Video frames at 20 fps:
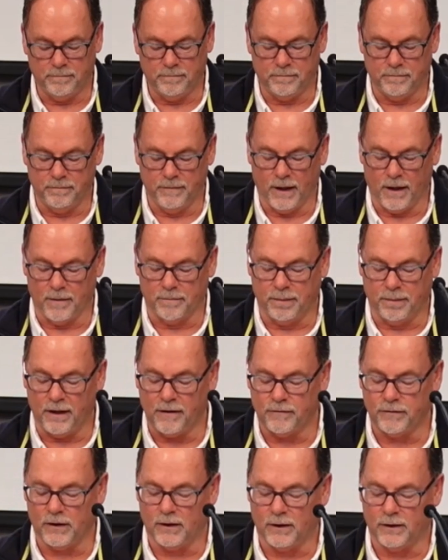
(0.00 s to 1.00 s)

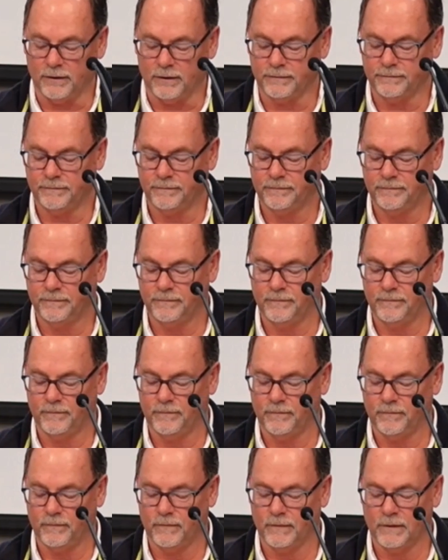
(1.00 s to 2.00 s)
Above all,
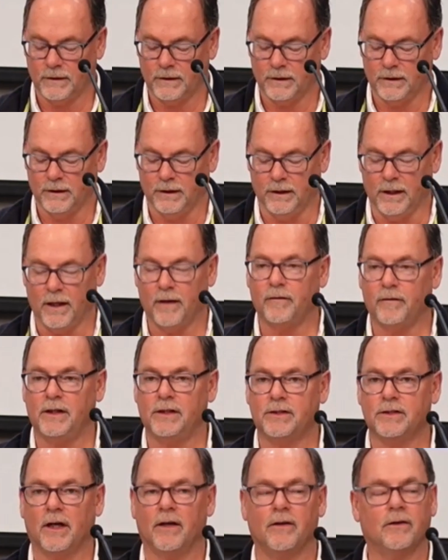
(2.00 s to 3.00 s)
love
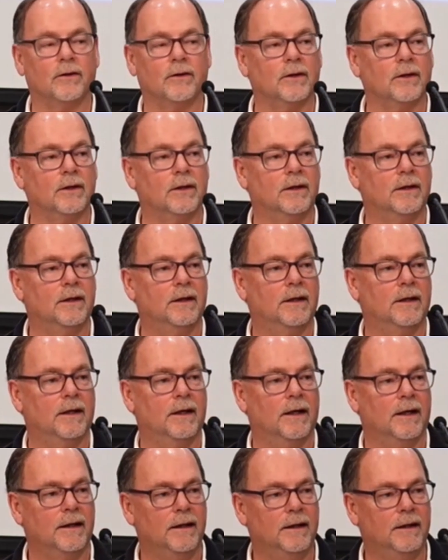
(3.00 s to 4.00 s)
each other
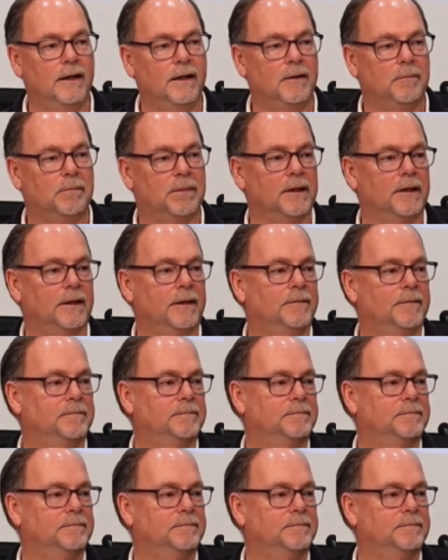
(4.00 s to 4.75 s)
deeply.